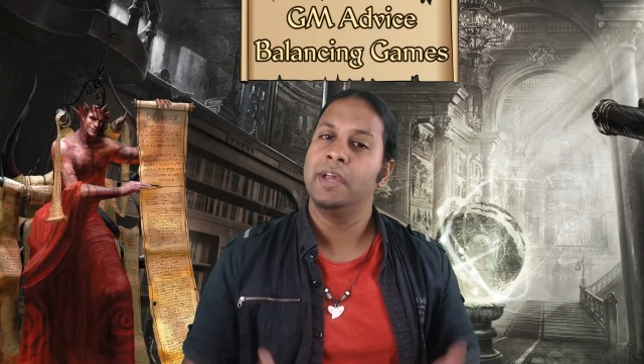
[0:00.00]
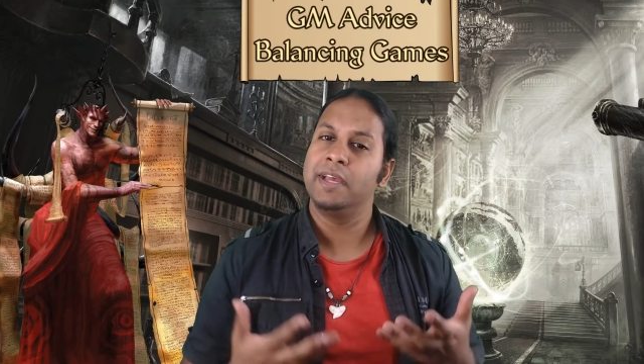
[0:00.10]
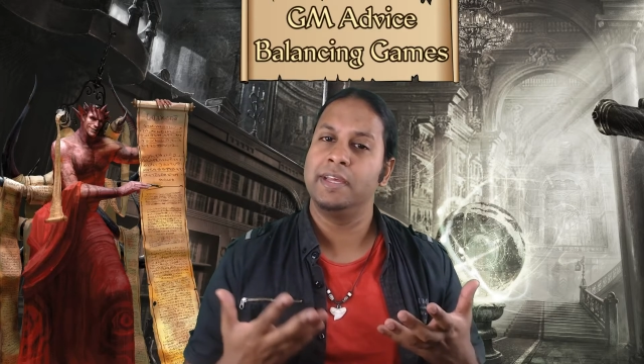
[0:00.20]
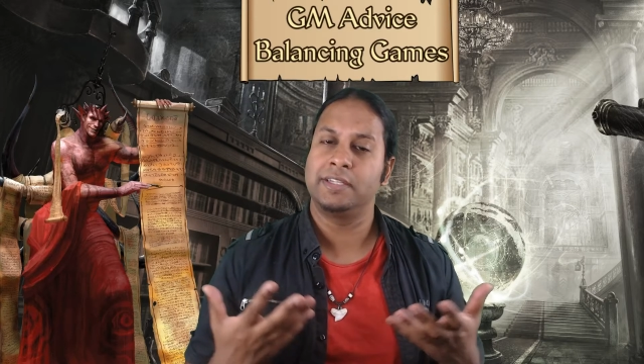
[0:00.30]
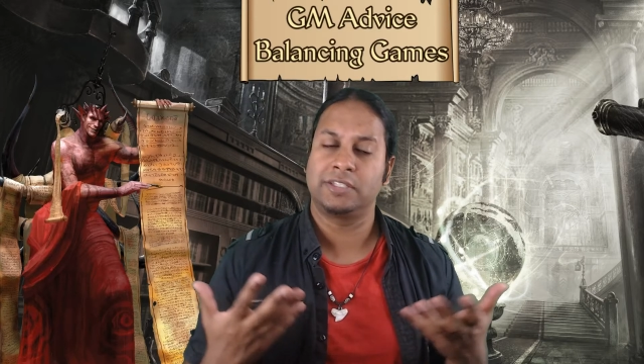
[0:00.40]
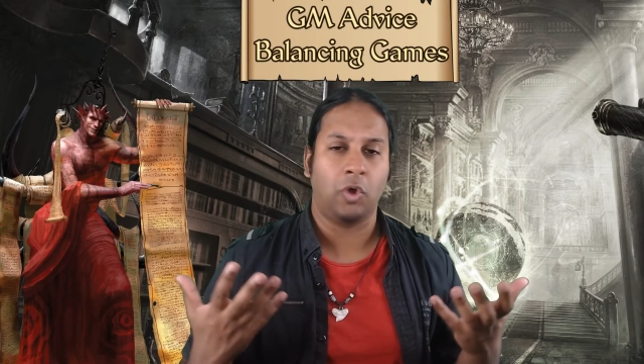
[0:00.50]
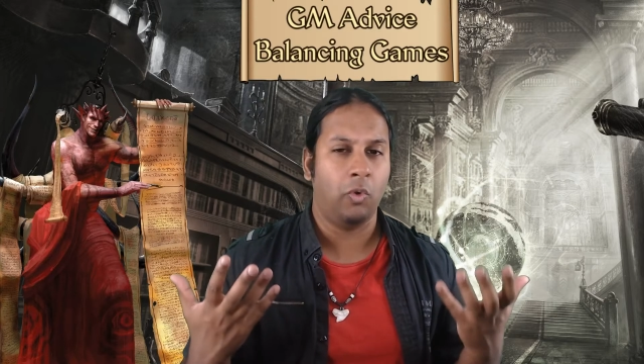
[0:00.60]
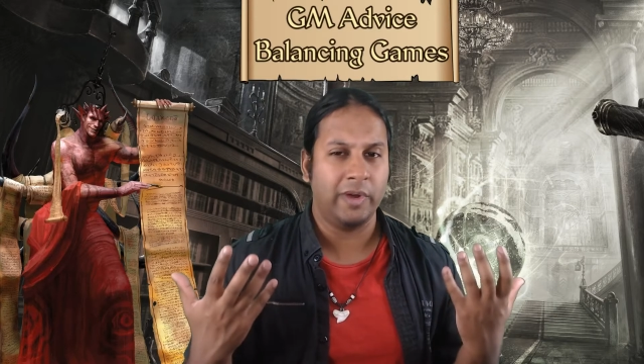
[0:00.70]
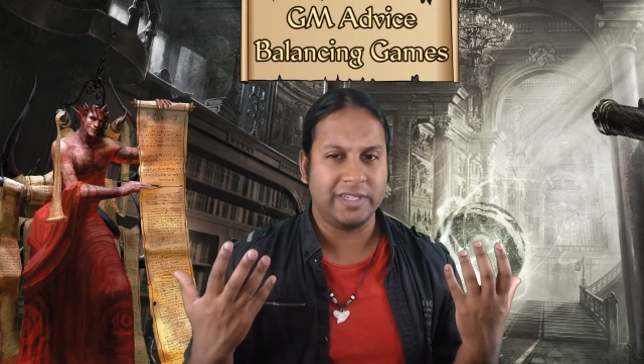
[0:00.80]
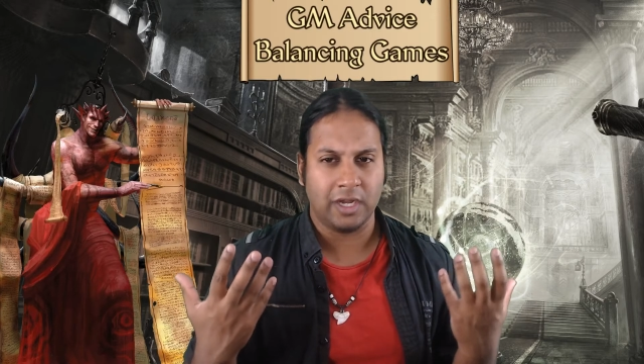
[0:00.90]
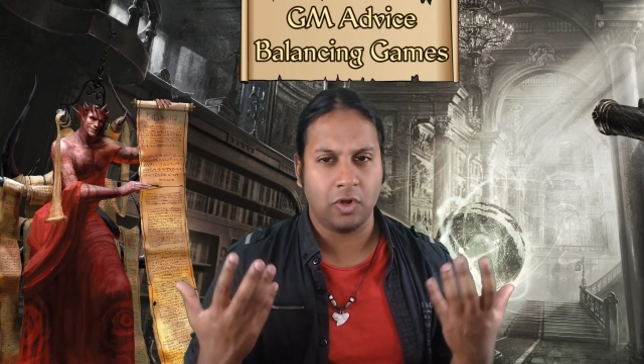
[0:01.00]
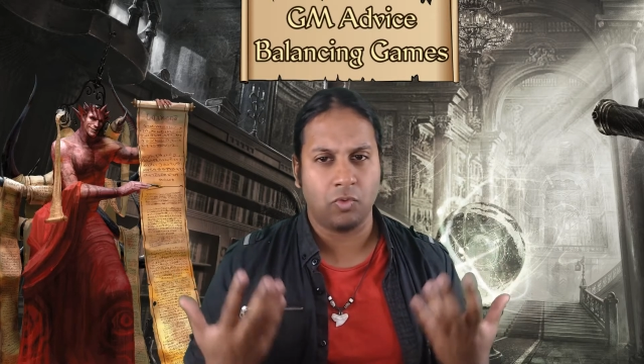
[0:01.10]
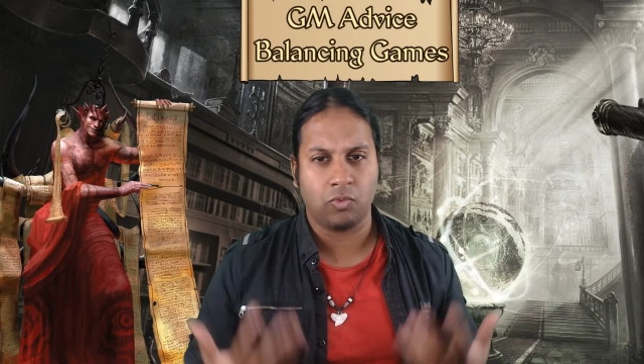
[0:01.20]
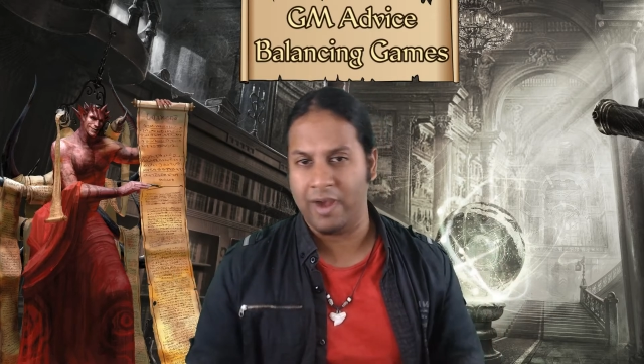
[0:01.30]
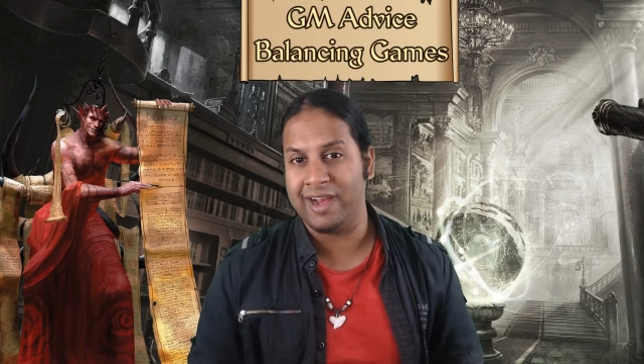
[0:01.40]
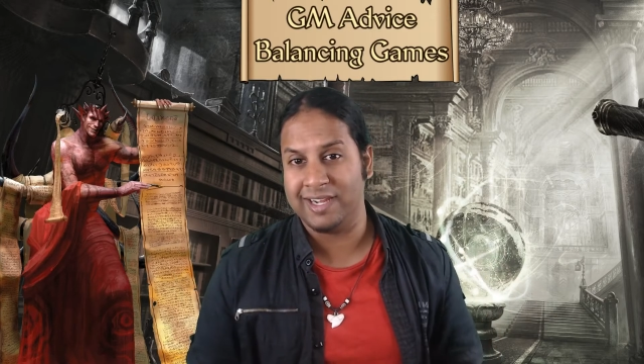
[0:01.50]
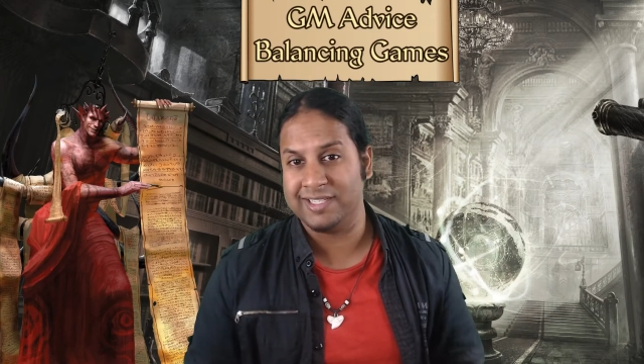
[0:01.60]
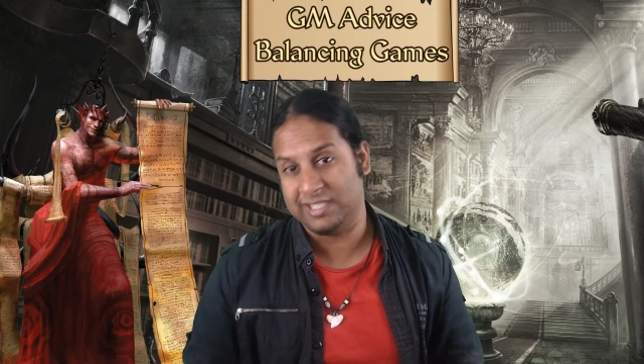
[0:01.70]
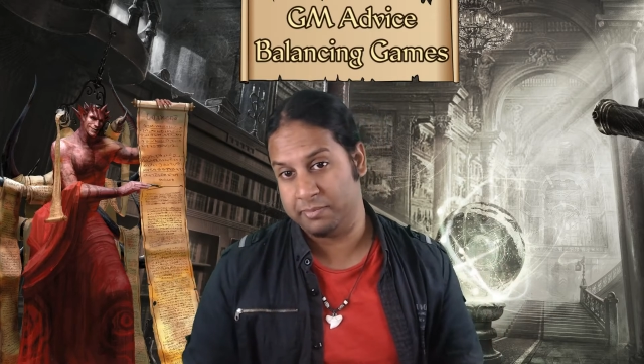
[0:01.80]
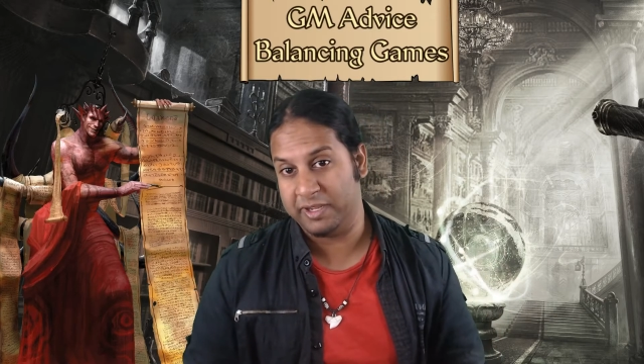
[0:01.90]
it's always a great
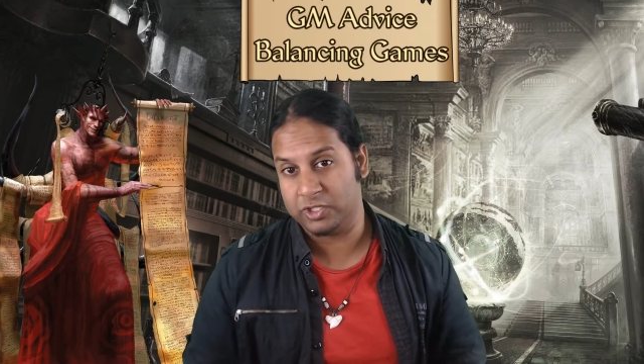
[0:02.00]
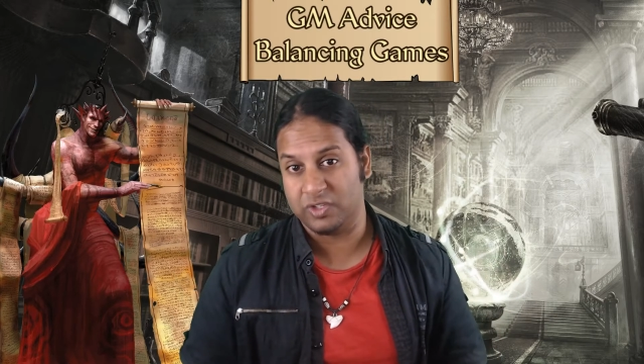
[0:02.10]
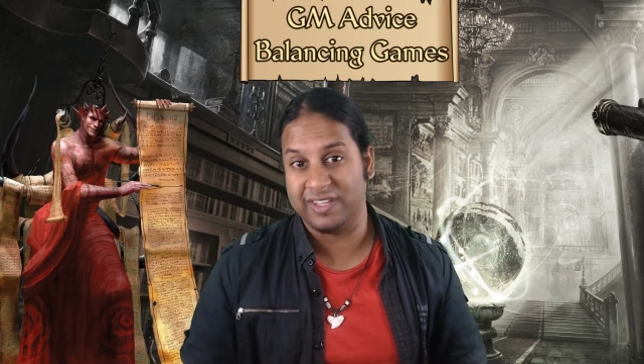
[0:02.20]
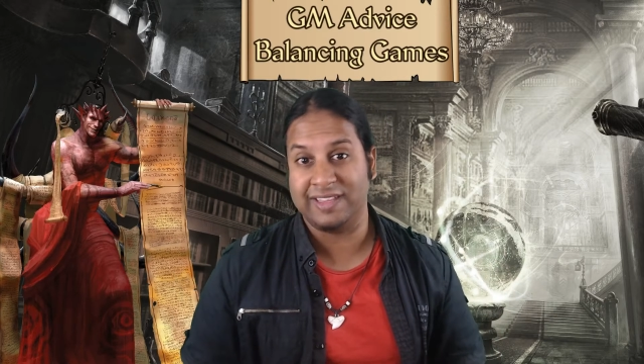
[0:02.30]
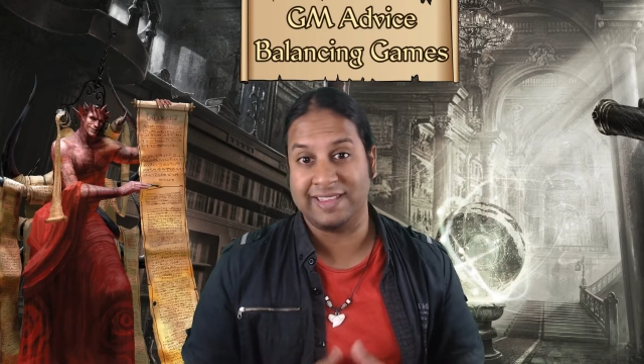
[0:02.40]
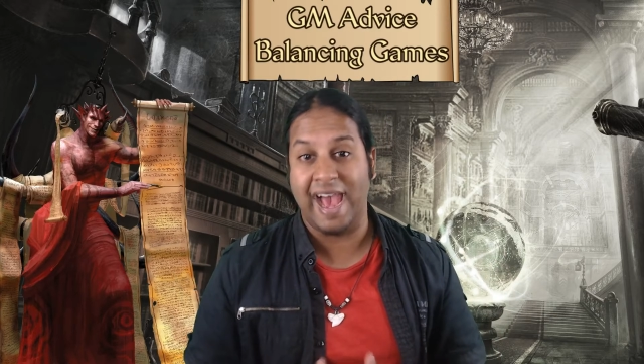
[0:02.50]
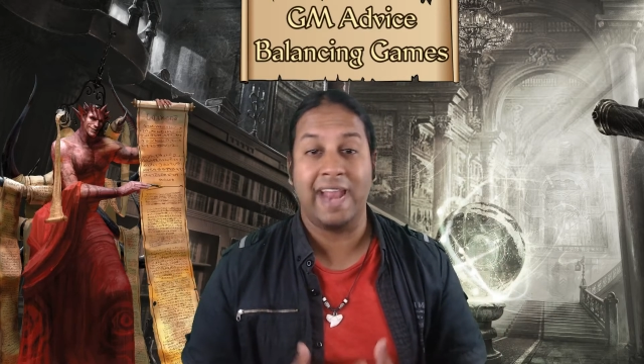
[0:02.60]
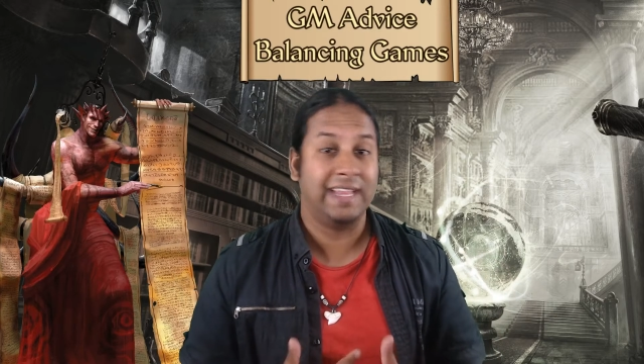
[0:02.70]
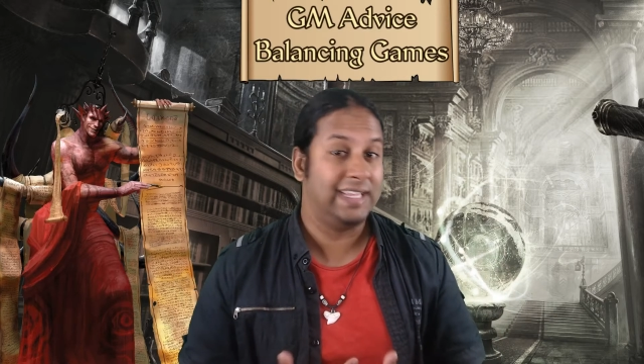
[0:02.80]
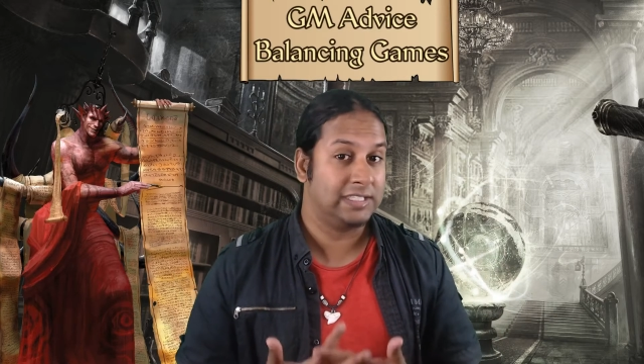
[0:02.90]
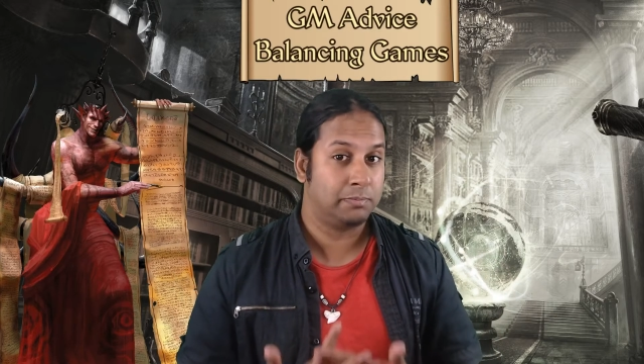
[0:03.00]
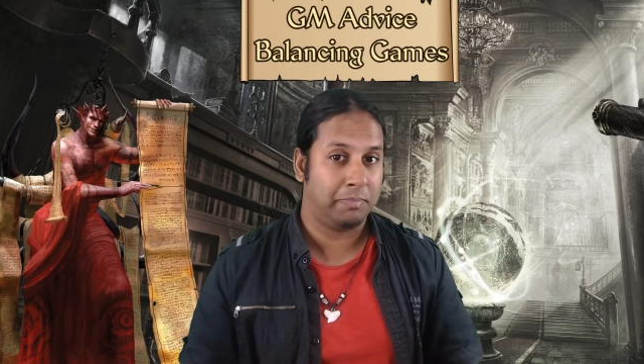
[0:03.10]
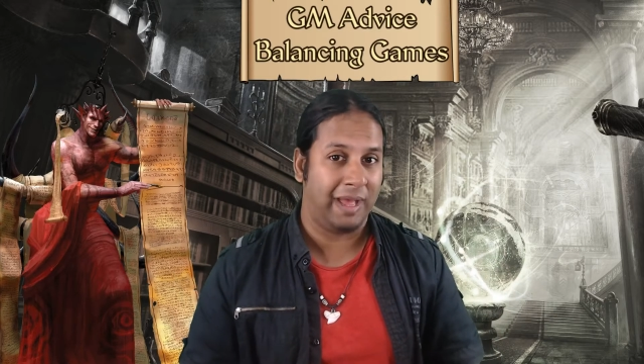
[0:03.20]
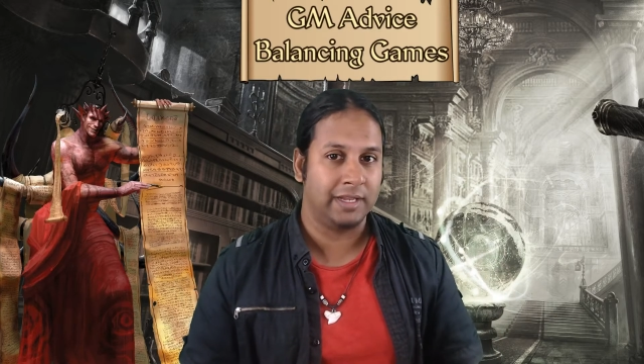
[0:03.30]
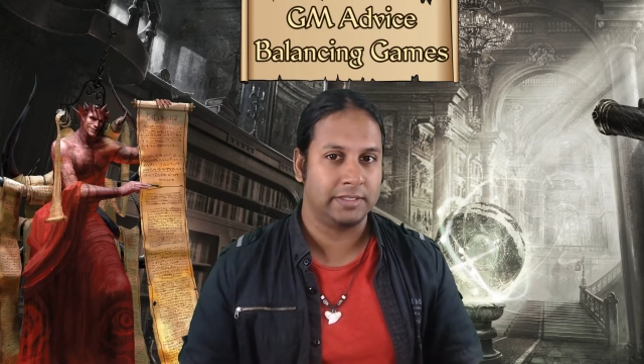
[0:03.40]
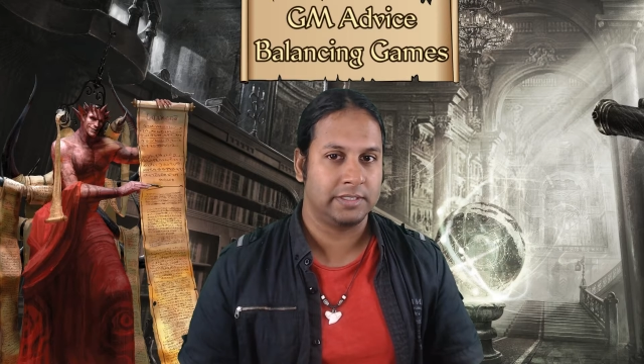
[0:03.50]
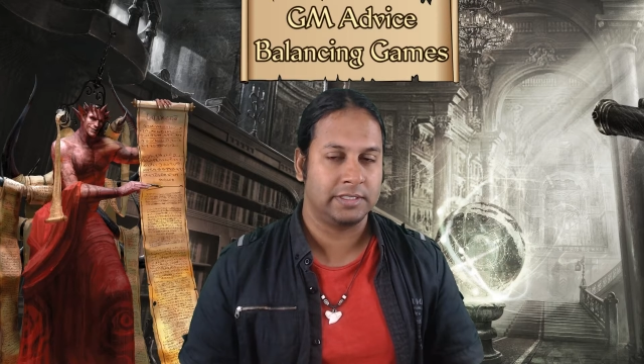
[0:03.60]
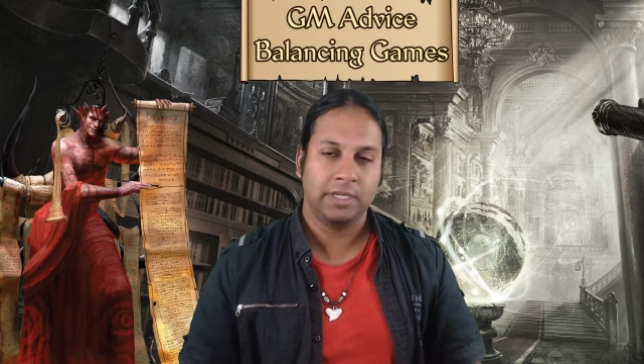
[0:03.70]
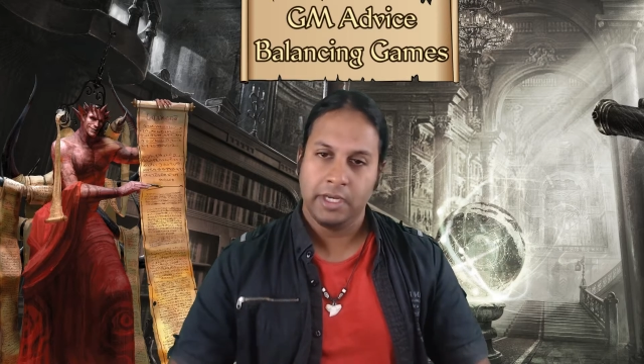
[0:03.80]
idea to make sure that that is balanced.